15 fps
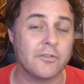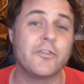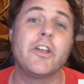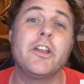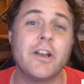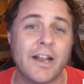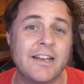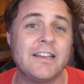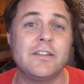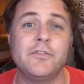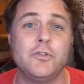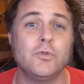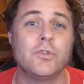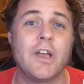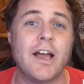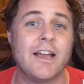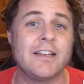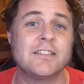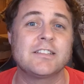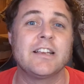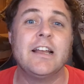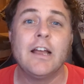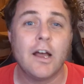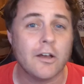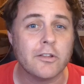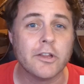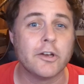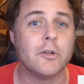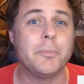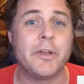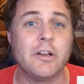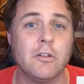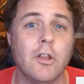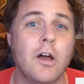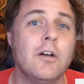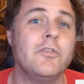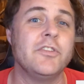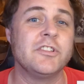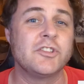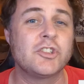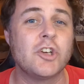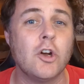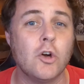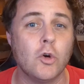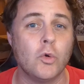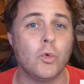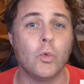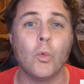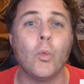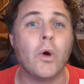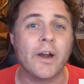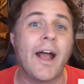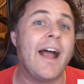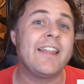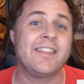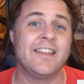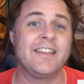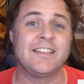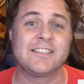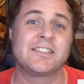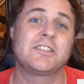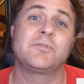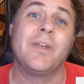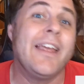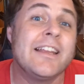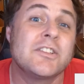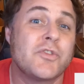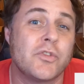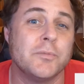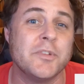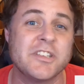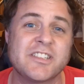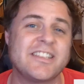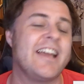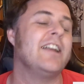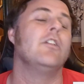Figured I'd give you guys a little bit of love and show what I think is hits from this set.